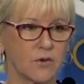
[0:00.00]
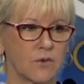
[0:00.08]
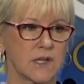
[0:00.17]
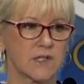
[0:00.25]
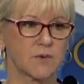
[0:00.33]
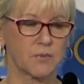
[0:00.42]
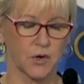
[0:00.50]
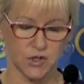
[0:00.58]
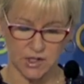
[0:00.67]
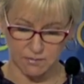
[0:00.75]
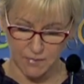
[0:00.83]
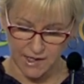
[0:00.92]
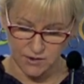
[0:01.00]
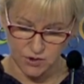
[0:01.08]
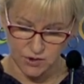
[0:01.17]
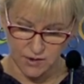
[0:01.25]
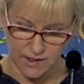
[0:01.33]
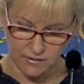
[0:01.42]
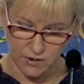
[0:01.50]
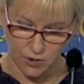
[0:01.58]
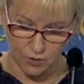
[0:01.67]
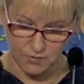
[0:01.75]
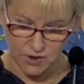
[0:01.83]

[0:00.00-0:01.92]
who is the project manager at the Global